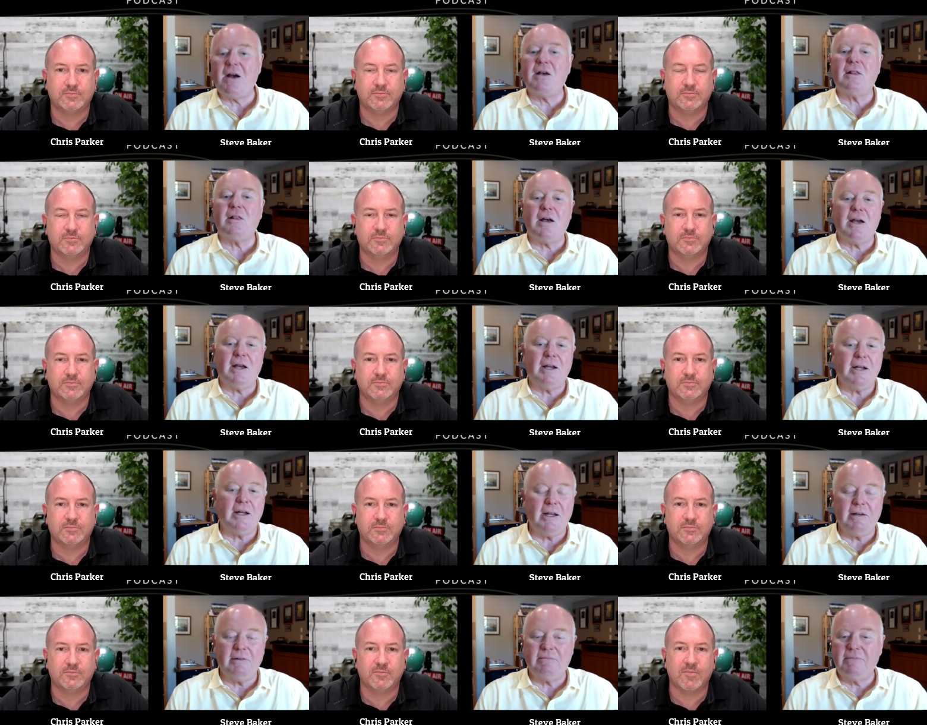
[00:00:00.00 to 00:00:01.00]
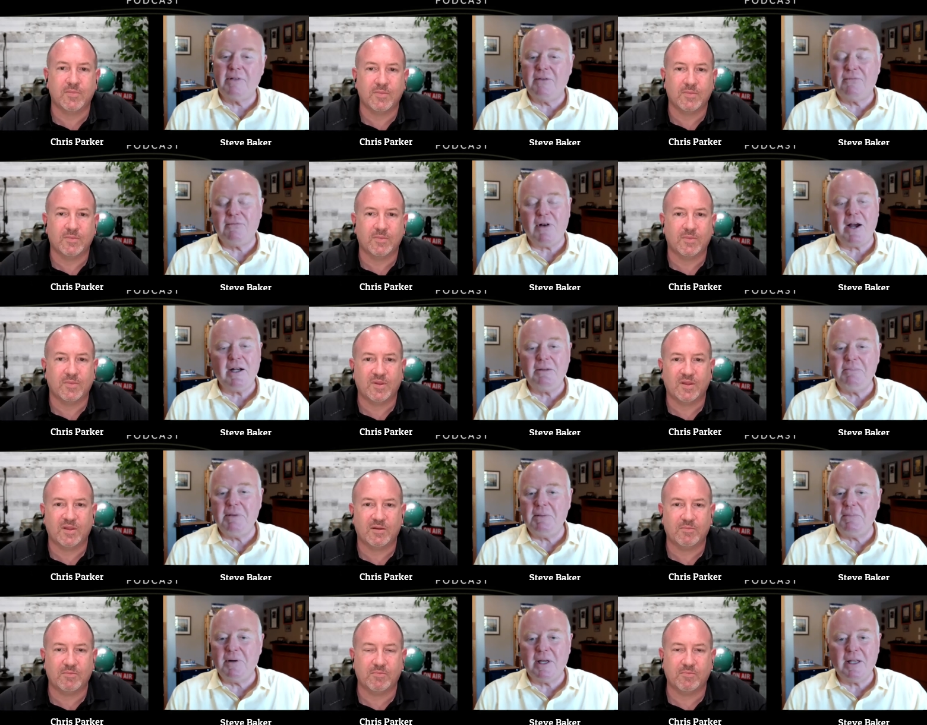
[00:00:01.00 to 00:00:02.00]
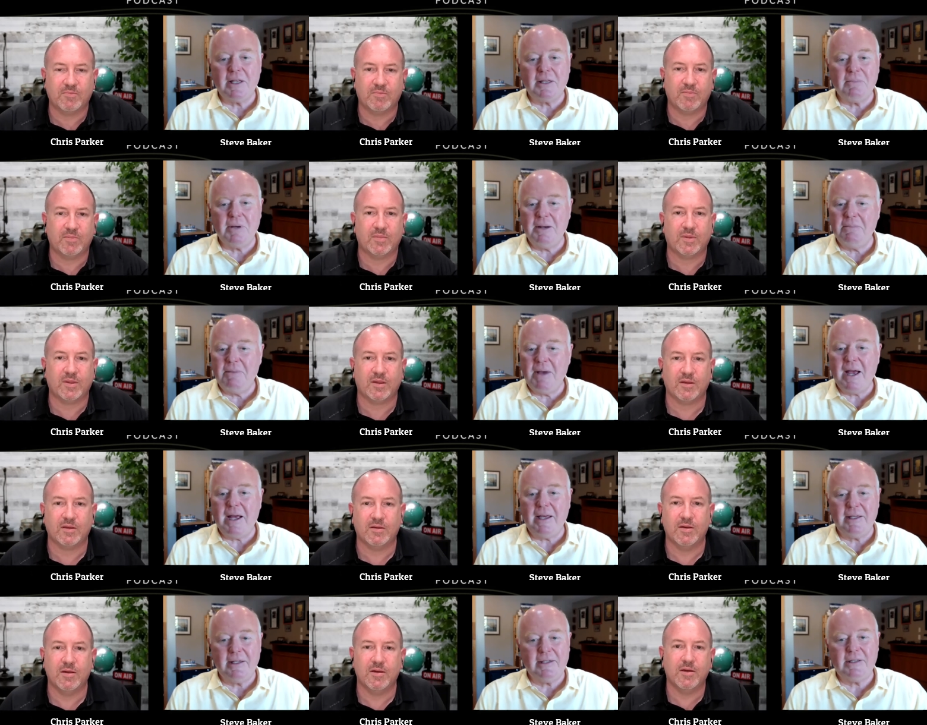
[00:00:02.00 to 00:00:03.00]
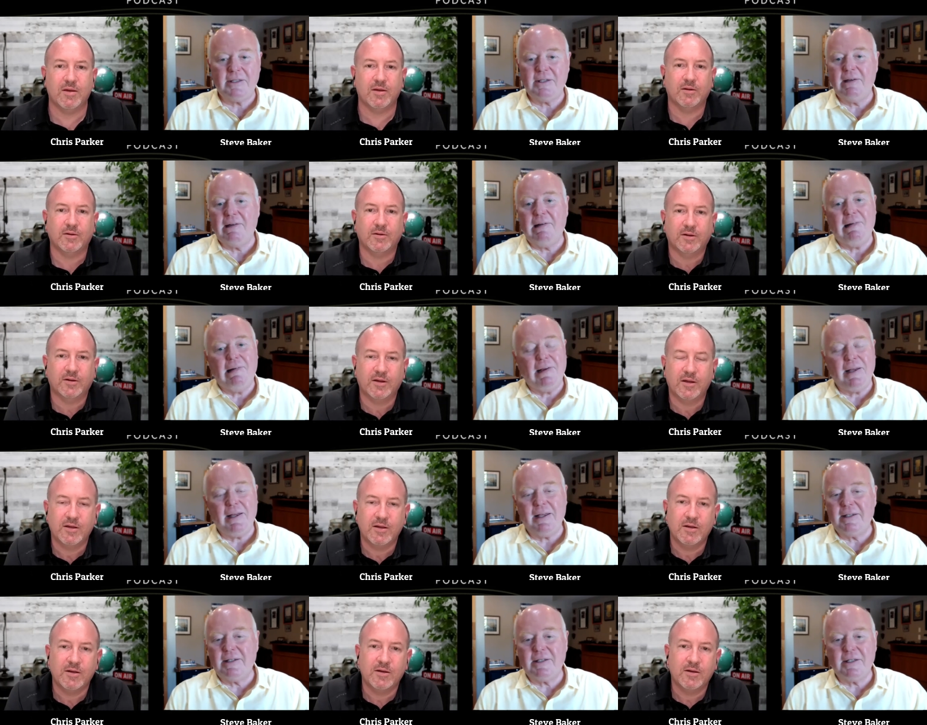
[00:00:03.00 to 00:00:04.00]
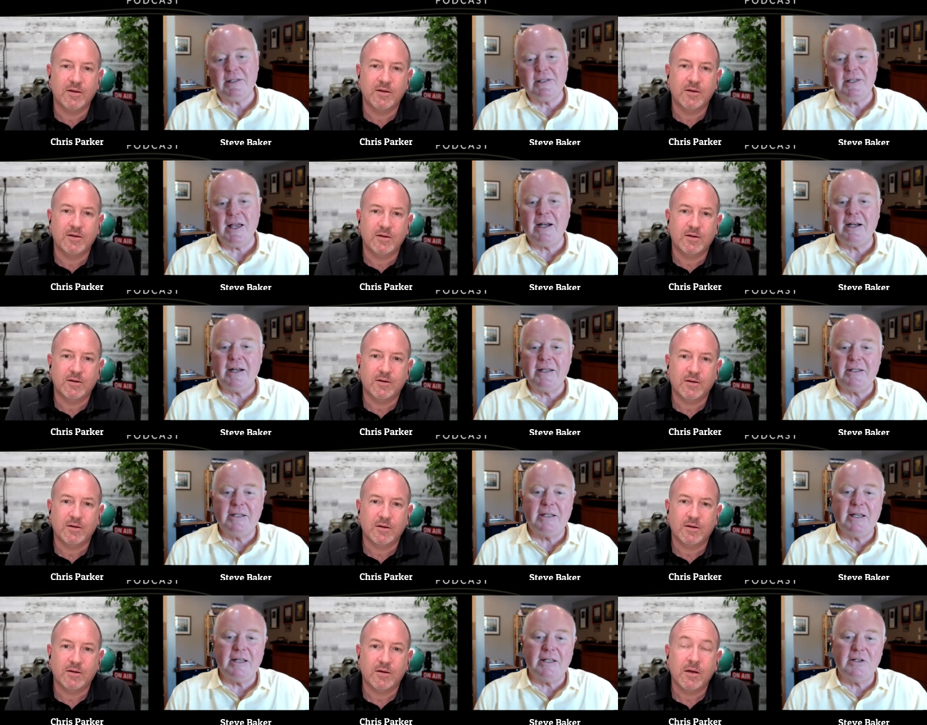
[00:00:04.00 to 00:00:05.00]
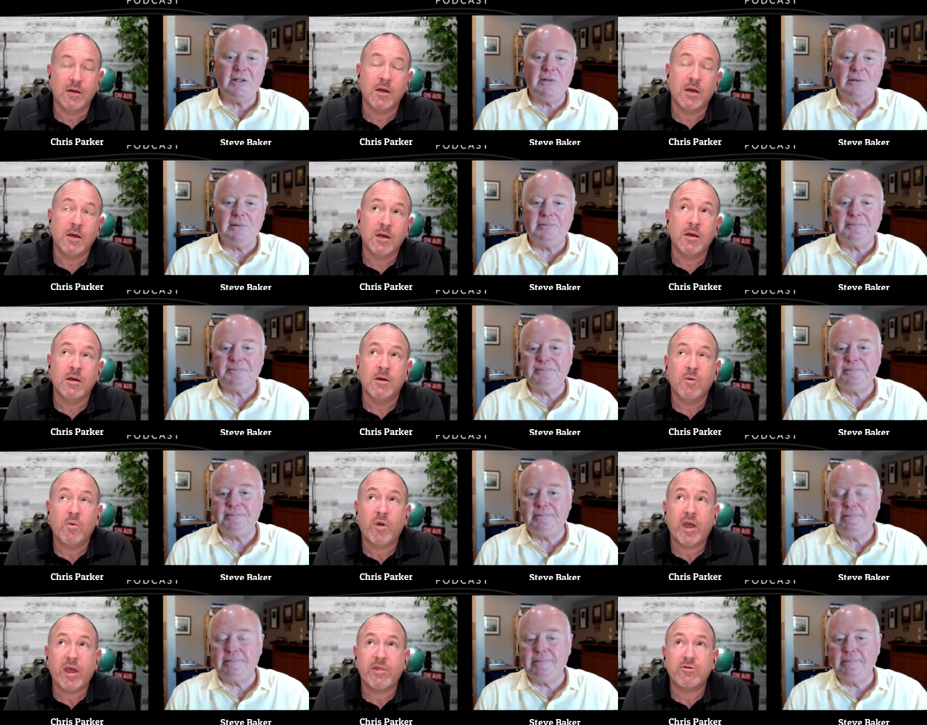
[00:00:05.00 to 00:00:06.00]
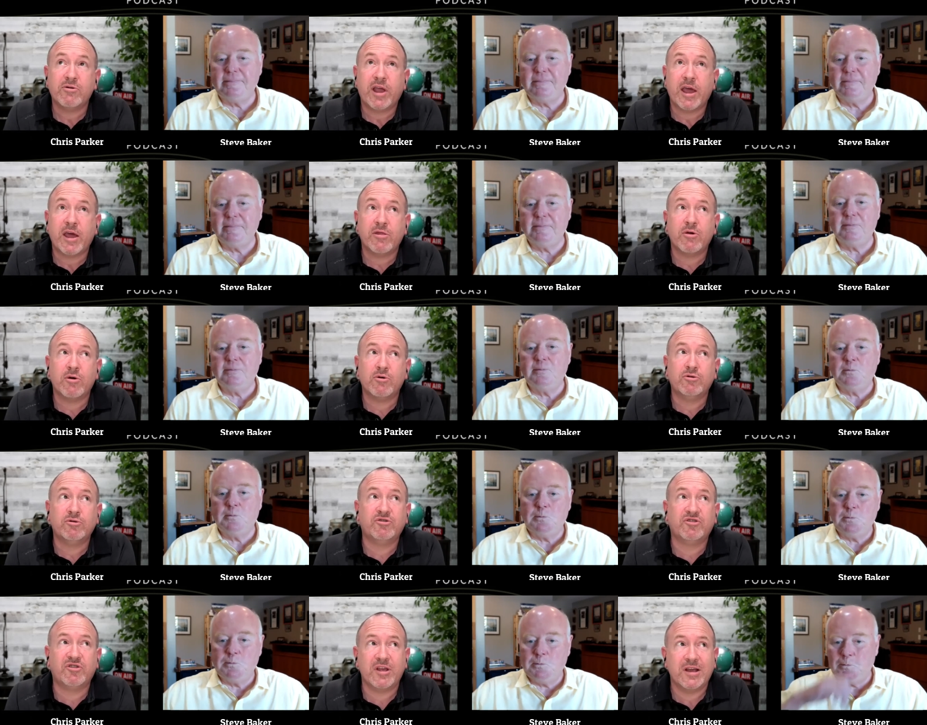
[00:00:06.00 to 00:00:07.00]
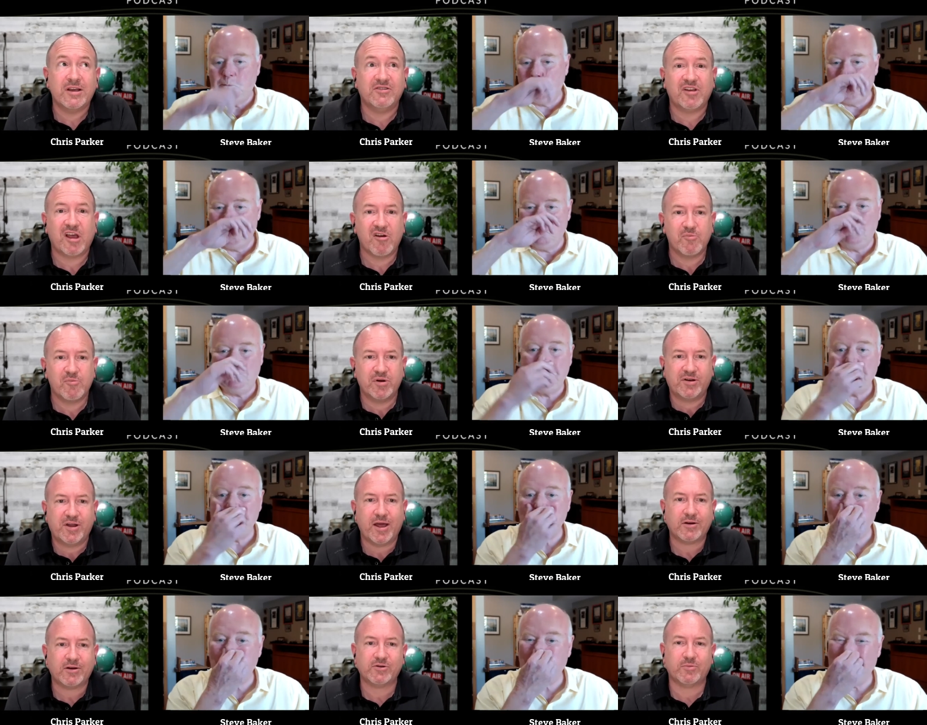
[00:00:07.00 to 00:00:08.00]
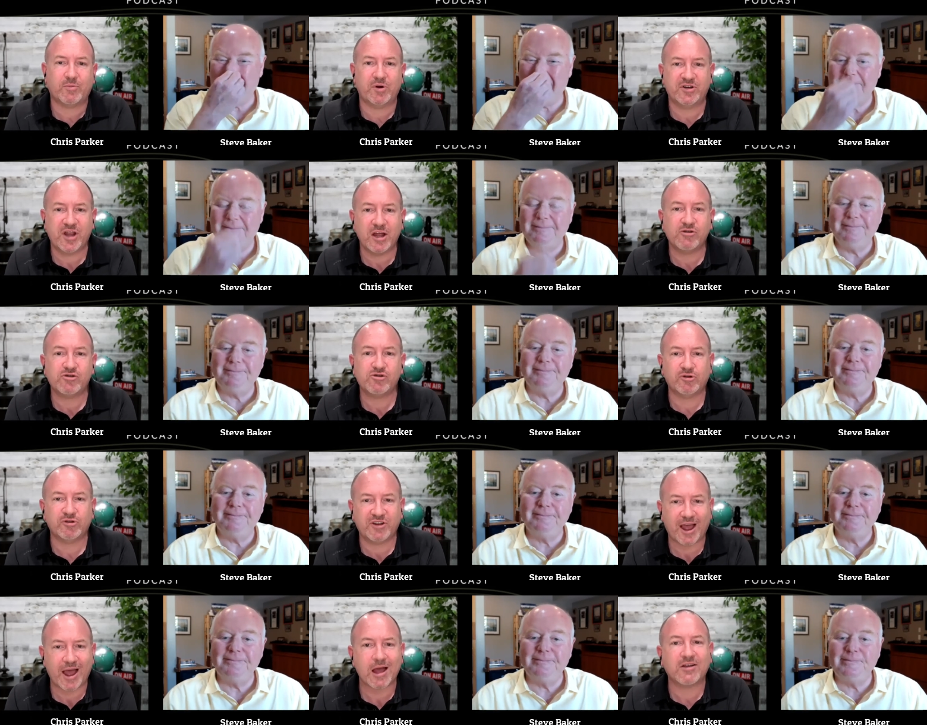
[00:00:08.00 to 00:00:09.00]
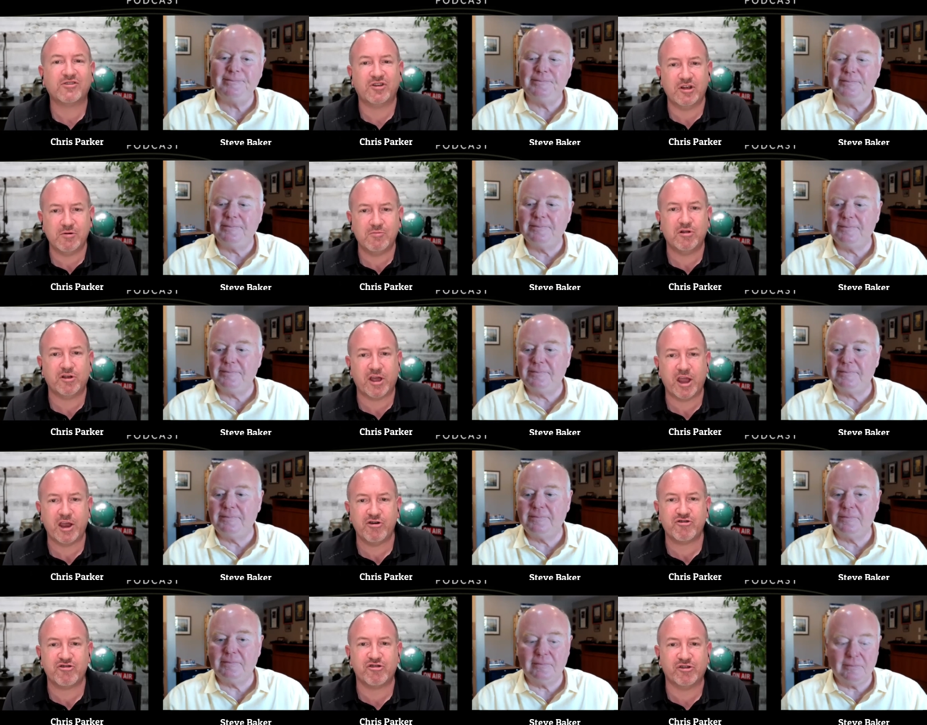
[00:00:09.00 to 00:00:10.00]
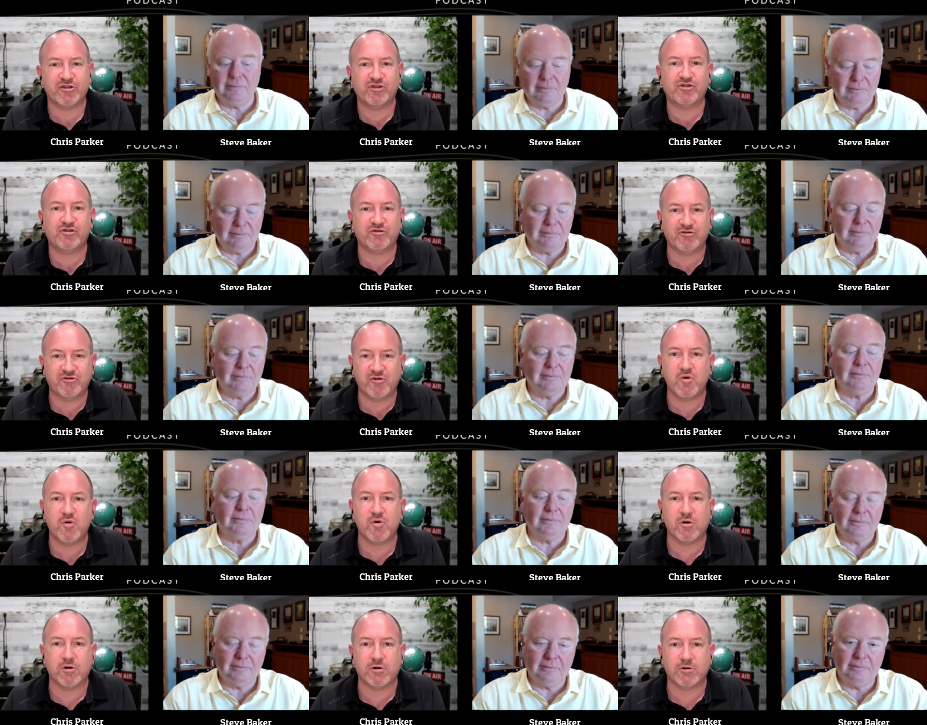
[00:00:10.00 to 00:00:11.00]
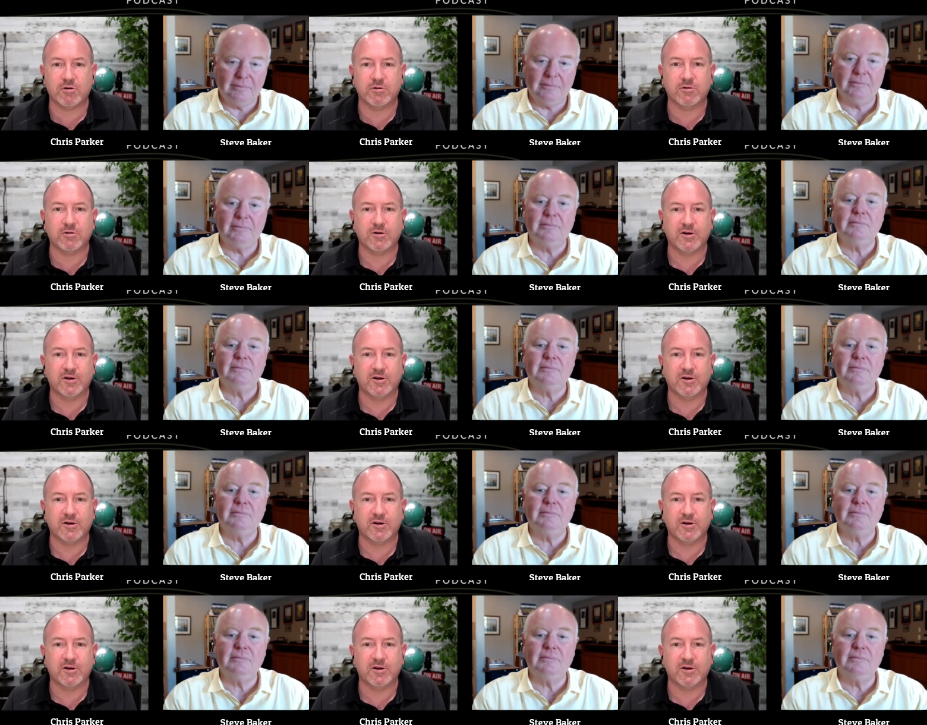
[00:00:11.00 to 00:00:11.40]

Speaker 1: online and finding people and get the money back is is is not an easy thing to do.
Speaker 2: Well, and the, and those things have protect, potential tax implications for,